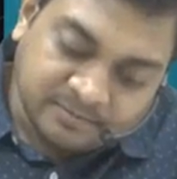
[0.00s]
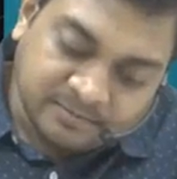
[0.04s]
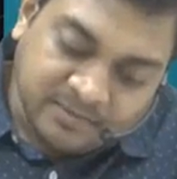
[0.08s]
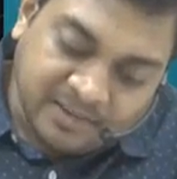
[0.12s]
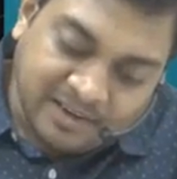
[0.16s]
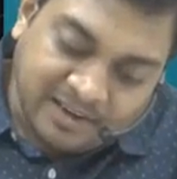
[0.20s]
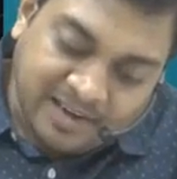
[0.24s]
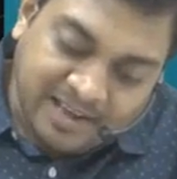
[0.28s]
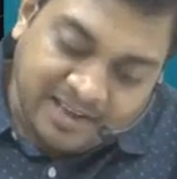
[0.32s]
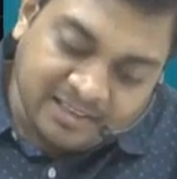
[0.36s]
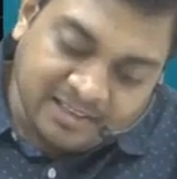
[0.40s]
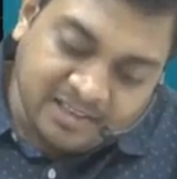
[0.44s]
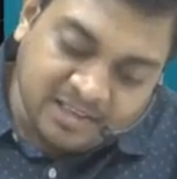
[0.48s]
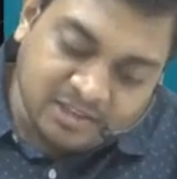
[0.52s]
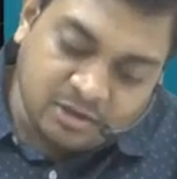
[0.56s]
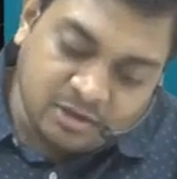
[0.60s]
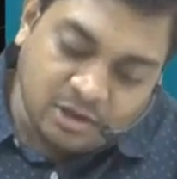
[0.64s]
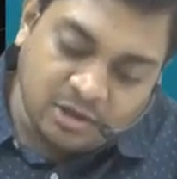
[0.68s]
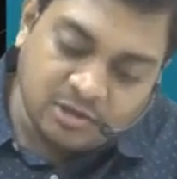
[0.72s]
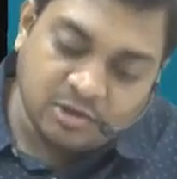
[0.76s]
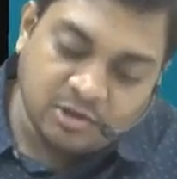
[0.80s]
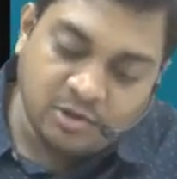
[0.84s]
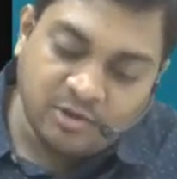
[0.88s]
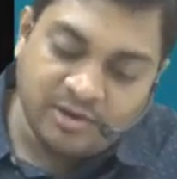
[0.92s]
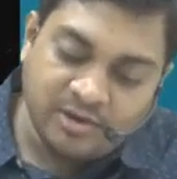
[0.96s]
Like this
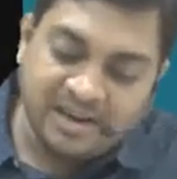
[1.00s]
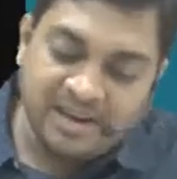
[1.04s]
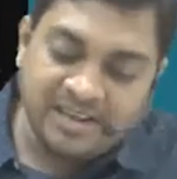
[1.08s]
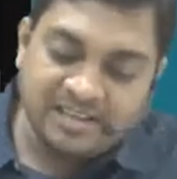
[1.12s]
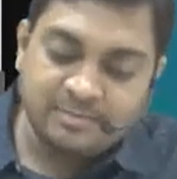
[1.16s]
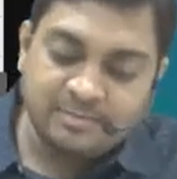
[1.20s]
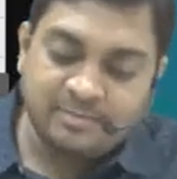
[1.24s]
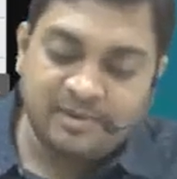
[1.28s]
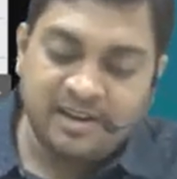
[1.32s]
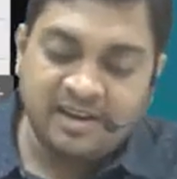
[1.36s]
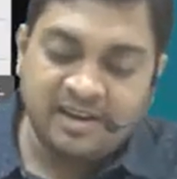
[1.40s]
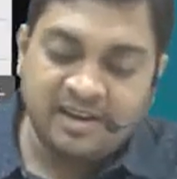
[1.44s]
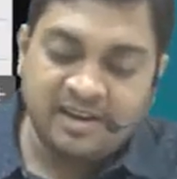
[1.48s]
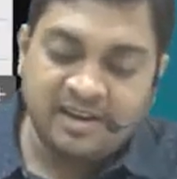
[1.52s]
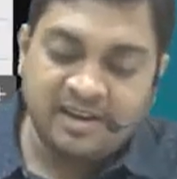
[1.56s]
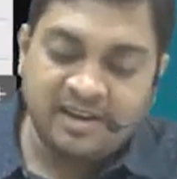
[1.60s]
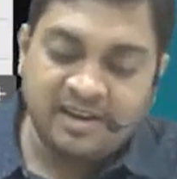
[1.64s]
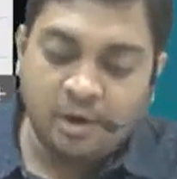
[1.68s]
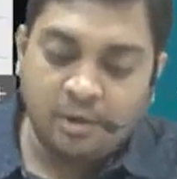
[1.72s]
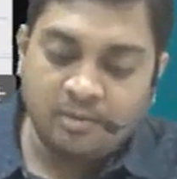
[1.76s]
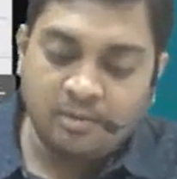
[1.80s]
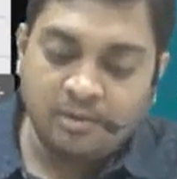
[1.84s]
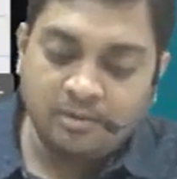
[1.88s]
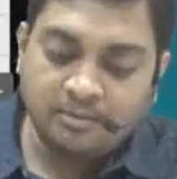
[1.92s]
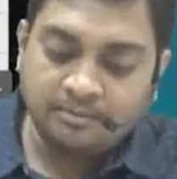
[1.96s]
also you can explain in
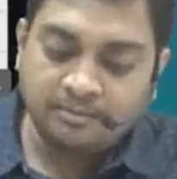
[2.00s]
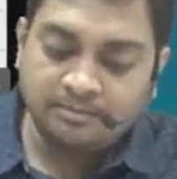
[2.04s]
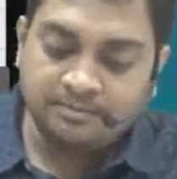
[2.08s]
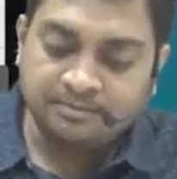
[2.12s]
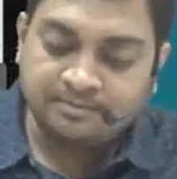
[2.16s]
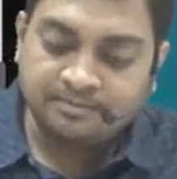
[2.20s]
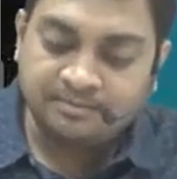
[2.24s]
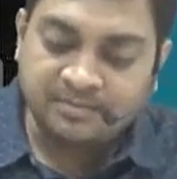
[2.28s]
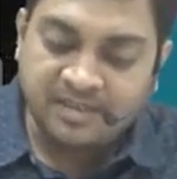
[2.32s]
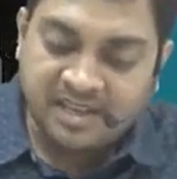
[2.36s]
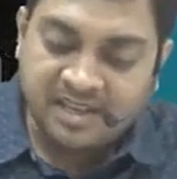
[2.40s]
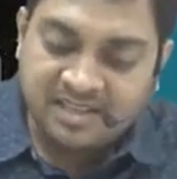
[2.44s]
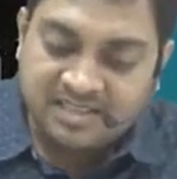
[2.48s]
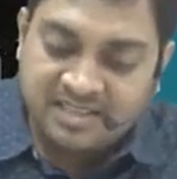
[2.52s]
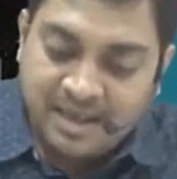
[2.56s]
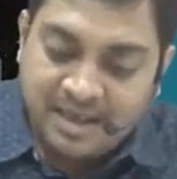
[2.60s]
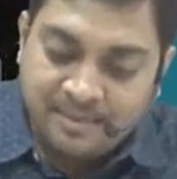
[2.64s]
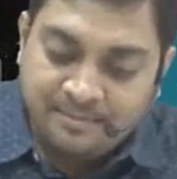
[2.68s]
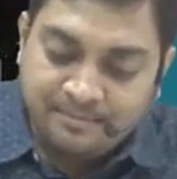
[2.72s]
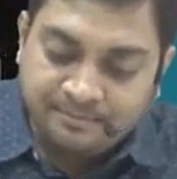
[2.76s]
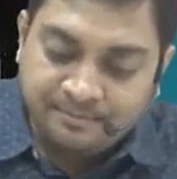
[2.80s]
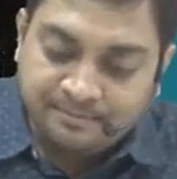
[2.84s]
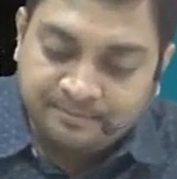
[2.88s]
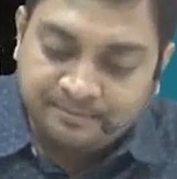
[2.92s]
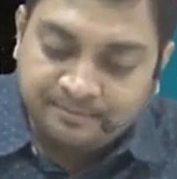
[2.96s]
problem, exam.